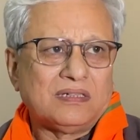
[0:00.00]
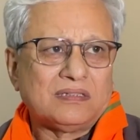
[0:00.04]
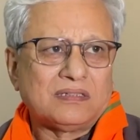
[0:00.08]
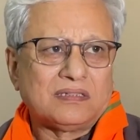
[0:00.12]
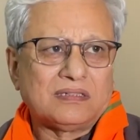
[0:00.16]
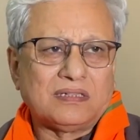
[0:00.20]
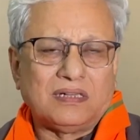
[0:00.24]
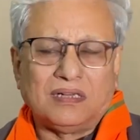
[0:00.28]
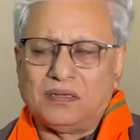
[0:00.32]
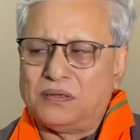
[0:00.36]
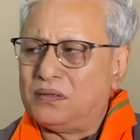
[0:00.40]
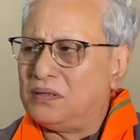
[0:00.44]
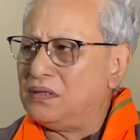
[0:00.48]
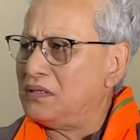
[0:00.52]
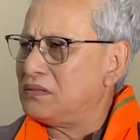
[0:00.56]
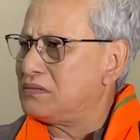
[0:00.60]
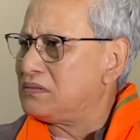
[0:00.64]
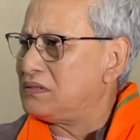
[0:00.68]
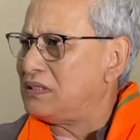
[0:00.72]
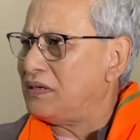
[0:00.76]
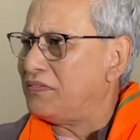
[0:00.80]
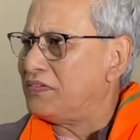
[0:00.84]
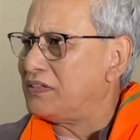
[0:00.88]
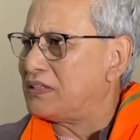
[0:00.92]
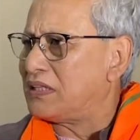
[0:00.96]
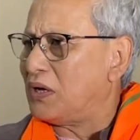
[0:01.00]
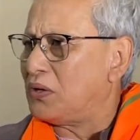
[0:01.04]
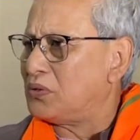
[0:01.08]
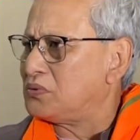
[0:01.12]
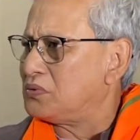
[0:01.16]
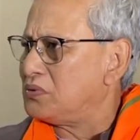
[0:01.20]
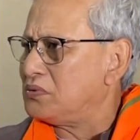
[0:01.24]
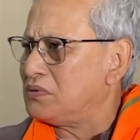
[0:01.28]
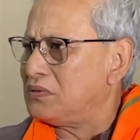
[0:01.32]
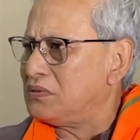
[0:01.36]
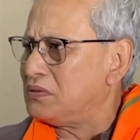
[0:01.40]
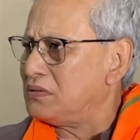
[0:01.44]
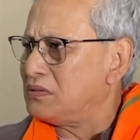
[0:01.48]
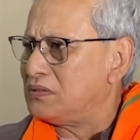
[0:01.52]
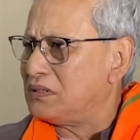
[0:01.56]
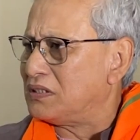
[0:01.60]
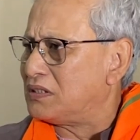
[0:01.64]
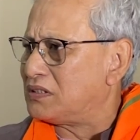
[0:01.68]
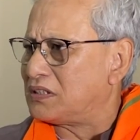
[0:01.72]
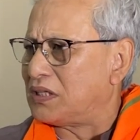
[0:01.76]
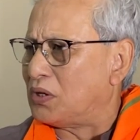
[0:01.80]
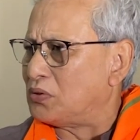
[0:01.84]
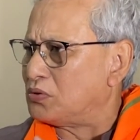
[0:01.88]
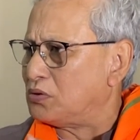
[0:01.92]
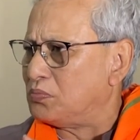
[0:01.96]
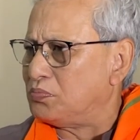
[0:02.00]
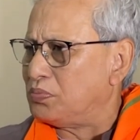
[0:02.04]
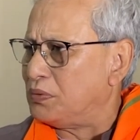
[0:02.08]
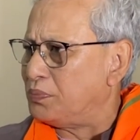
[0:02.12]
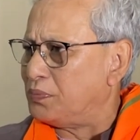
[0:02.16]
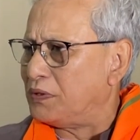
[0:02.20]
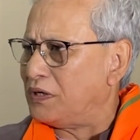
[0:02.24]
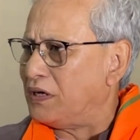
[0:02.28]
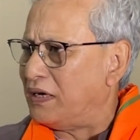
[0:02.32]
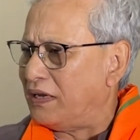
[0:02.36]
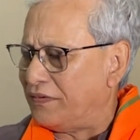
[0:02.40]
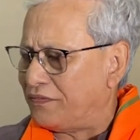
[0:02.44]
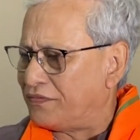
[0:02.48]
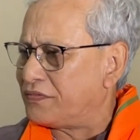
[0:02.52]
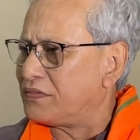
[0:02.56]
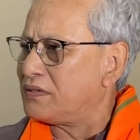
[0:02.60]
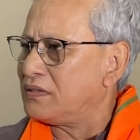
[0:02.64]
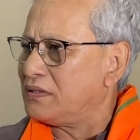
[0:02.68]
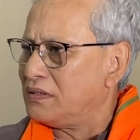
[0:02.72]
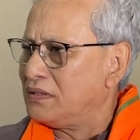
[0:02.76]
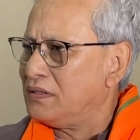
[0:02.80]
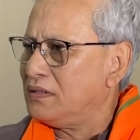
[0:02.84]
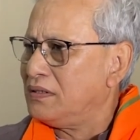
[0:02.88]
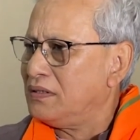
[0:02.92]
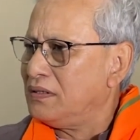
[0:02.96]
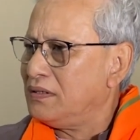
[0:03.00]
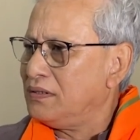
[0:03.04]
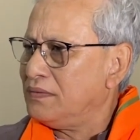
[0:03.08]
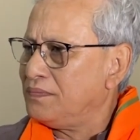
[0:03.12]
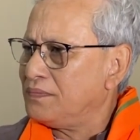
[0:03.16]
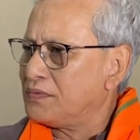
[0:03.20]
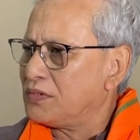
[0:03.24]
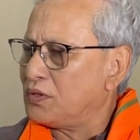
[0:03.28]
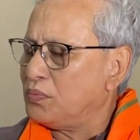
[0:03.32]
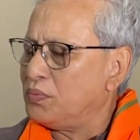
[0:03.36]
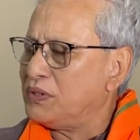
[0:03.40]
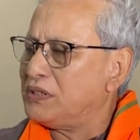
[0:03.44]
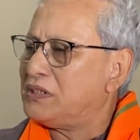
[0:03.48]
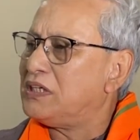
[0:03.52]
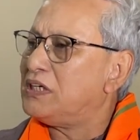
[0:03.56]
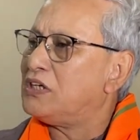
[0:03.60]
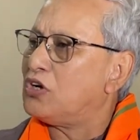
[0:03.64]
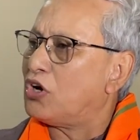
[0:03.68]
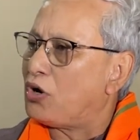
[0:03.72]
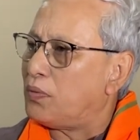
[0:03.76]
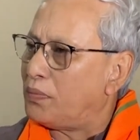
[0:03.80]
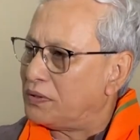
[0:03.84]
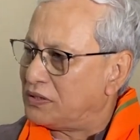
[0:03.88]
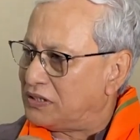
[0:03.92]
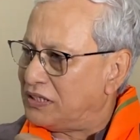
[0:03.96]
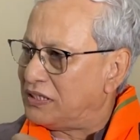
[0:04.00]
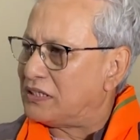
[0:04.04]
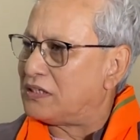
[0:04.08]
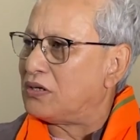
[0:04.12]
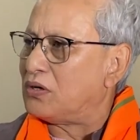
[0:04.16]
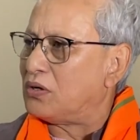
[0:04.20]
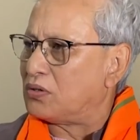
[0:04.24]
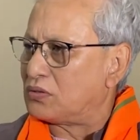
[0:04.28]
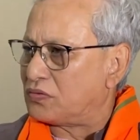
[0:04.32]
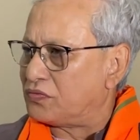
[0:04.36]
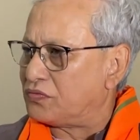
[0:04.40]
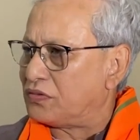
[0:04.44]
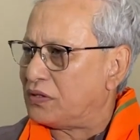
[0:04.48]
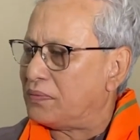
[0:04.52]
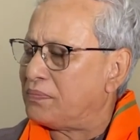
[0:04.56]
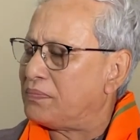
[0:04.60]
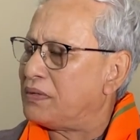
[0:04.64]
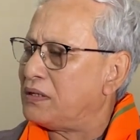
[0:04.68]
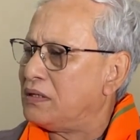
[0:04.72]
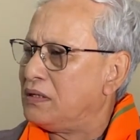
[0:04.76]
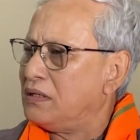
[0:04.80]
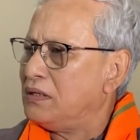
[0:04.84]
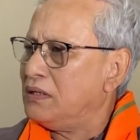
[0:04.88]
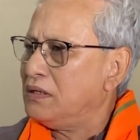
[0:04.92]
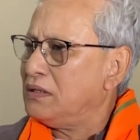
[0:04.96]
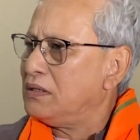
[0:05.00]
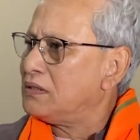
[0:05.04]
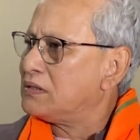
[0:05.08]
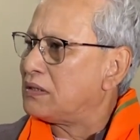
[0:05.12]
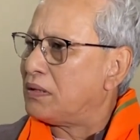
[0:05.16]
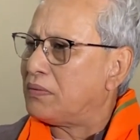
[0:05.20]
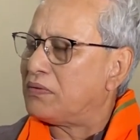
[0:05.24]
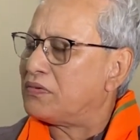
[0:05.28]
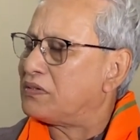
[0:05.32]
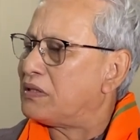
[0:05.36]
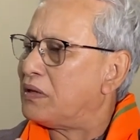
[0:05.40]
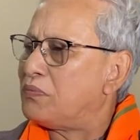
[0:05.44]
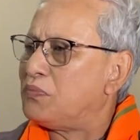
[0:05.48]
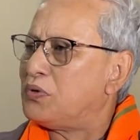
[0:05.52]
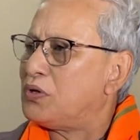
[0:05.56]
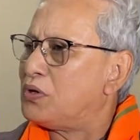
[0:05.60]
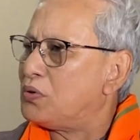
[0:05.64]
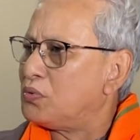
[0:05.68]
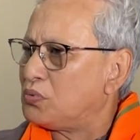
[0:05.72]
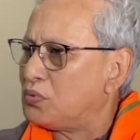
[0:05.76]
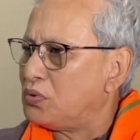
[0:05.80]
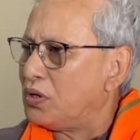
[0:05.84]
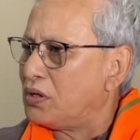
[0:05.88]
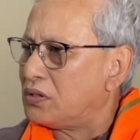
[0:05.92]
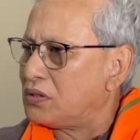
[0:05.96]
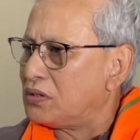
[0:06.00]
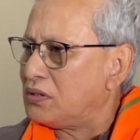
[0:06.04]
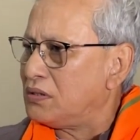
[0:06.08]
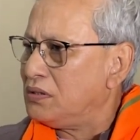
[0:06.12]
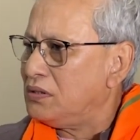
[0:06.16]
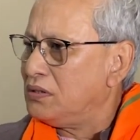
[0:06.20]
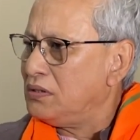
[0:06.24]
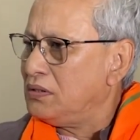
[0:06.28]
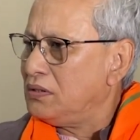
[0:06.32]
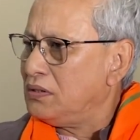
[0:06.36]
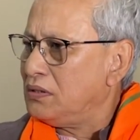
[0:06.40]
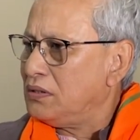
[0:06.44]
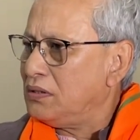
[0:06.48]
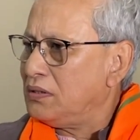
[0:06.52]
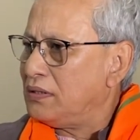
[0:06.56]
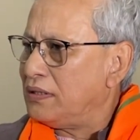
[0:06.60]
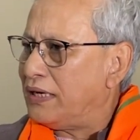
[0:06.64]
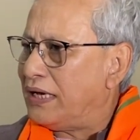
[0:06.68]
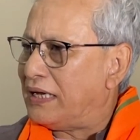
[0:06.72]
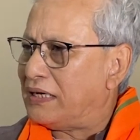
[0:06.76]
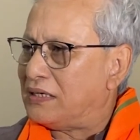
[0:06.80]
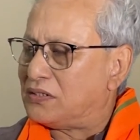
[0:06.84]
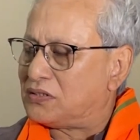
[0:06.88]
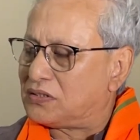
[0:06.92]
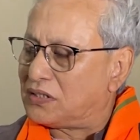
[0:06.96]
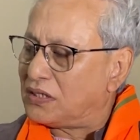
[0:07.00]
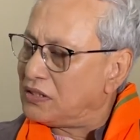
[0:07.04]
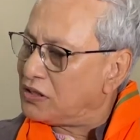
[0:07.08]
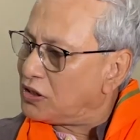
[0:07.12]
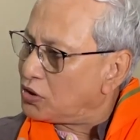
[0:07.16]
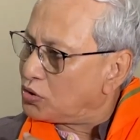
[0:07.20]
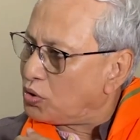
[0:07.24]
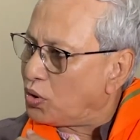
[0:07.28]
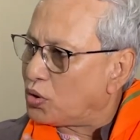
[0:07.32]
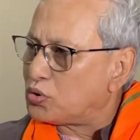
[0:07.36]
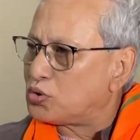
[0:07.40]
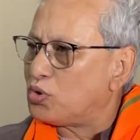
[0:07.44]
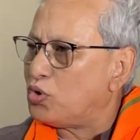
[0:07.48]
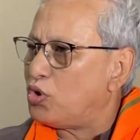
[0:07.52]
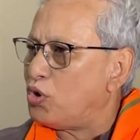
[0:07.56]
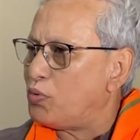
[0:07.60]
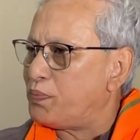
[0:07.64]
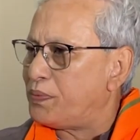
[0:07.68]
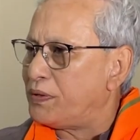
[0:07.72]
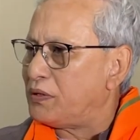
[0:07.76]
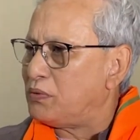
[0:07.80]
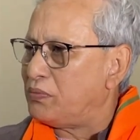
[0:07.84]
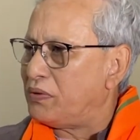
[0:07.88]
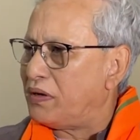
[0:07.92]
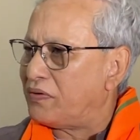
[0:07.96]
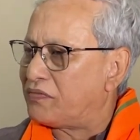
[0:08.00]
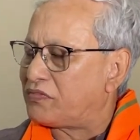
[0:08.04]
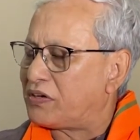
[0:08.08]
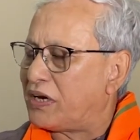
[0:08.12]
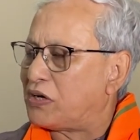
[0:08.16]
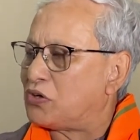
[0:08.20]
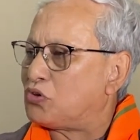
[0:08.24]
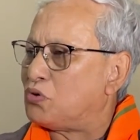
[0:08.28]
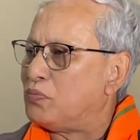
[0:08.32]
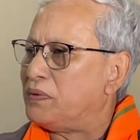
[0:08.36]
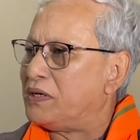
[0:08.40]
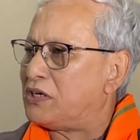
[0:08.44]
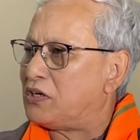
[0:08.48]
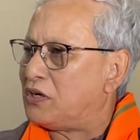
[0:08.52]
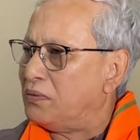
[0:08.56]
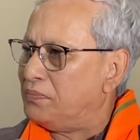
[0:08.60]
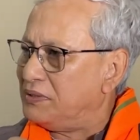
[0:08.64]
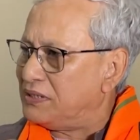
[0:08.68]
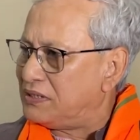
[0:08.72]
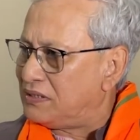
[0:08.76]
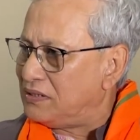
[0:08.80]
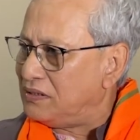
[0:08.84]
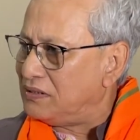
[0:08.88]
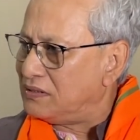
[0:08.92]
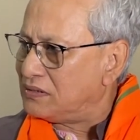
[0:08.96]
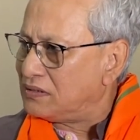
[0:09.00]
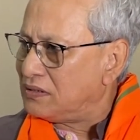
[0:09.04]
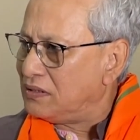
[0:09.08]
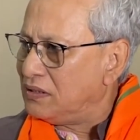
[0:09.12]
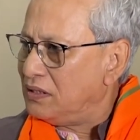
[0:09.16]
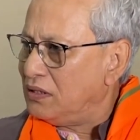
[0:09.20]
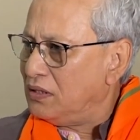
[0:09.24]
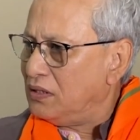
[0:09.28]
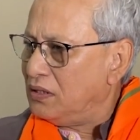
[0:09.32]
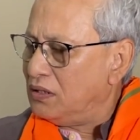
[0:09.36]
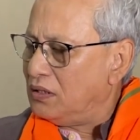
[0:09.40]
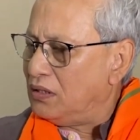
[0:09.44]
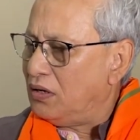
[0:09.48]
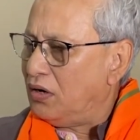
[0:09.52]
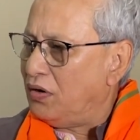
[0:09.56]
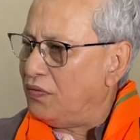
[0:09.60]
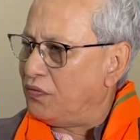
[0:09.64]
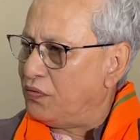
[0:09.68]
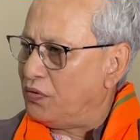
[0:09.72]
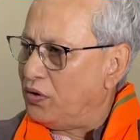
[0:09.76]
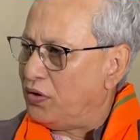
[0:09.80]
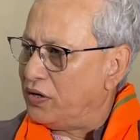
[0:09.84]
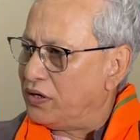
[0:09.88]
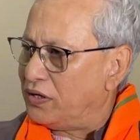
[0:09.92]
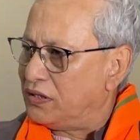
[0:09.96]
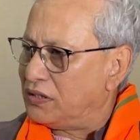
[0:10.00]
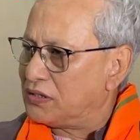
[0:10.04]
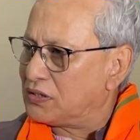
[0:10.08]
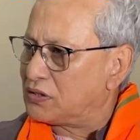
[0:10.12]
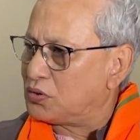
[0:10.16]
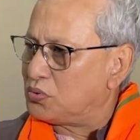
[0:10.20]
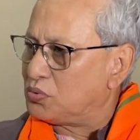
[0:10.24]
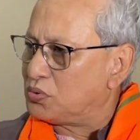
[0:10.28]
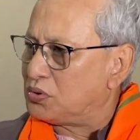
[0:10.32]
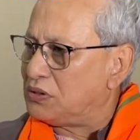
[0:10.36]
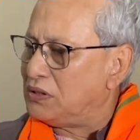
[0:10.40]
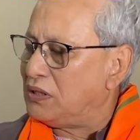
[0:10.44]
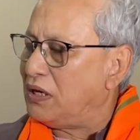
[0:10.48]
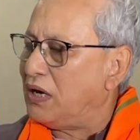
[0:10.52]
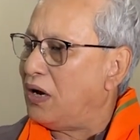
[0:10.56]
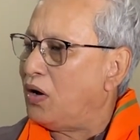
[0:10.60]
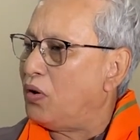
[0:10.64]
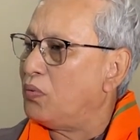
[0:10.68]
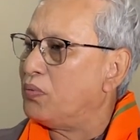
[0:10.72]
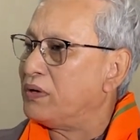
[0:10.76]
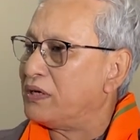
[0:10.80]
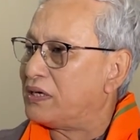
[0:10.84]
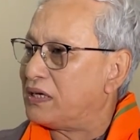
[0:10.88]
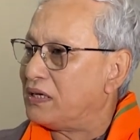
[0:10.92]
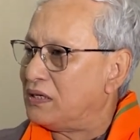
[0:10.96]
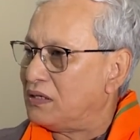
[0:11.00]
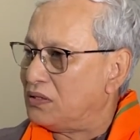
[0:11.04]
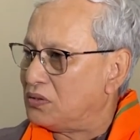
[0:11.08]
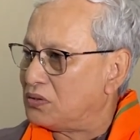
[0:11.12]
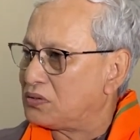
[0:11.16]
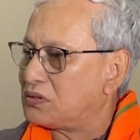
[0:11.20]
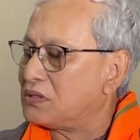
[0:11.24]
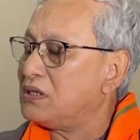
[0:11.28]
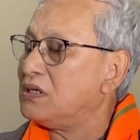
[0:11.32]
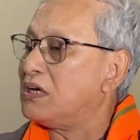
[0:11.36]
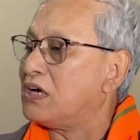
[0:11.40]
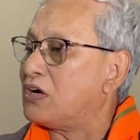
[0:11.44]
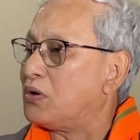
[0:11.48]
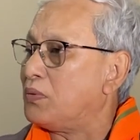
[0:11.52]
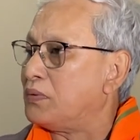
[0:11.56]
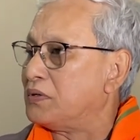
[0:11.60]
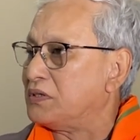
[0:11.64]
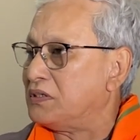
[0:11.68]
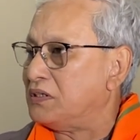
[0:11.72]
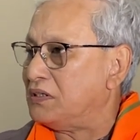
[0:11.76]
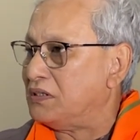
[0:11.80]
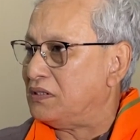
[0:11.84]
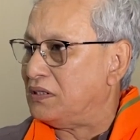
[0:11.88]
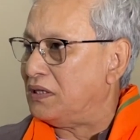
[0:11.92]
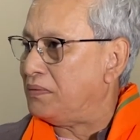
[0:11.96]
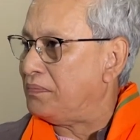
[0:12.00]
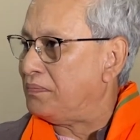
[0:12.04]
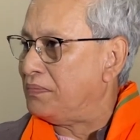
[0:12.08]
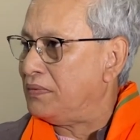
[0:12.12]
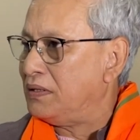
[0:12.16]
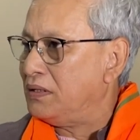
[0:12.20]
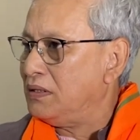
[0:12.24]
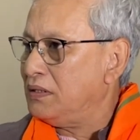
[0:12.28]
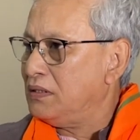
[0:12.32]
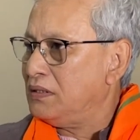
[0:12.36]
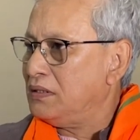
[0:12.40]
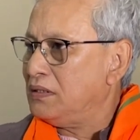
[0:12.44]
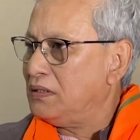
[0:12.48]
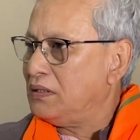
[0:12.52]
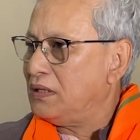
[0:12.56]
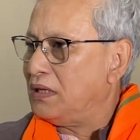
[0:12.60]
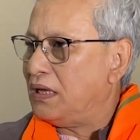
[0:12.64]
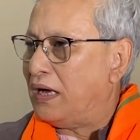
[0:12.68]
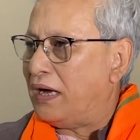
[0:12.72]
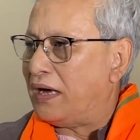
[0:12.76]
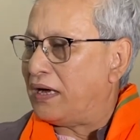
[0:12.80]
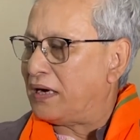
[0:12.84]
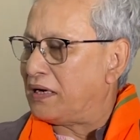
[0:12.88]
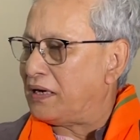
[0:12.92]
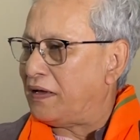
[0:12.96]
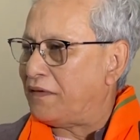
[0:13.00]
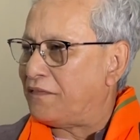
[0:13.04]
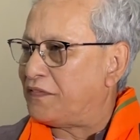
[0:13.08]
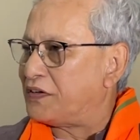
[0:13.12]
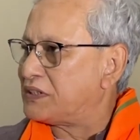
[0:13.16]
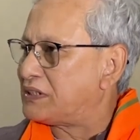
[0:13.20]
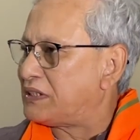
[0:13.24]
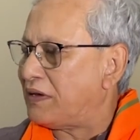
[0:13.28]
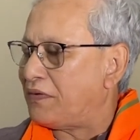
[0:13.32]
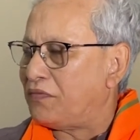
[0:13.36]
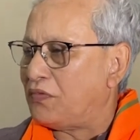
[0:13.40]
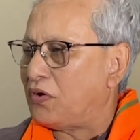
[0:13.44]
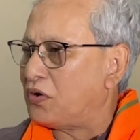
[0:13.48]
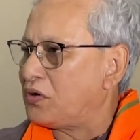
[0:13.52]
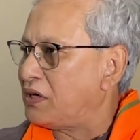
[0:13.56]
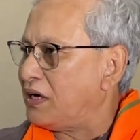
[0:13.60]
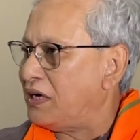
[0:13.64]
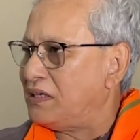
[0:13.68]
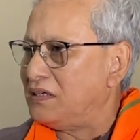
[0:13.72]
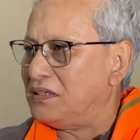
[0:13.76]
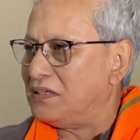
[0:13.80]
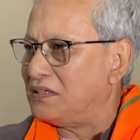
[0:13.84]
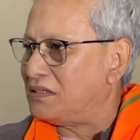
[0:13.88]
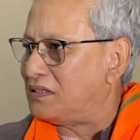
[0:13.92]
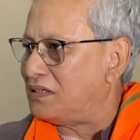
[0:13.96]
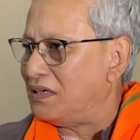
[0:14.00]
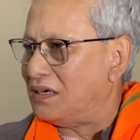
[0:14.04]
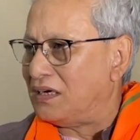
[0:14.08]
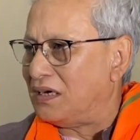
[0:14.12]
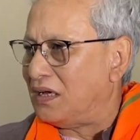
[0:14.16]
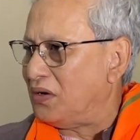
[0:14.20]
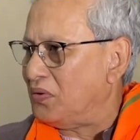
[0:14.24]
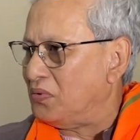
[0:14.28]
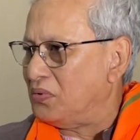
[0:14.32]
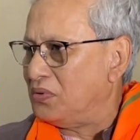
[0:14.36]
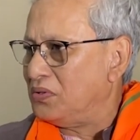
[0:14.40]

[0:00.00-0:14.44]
7,000, 6,000 people left. So we did accommodate a lot of them. Some of them we could not. And still the doors are open. We have tried to make committees of lawyers to see how we can still accommodate them. Our efforts have not ended till now.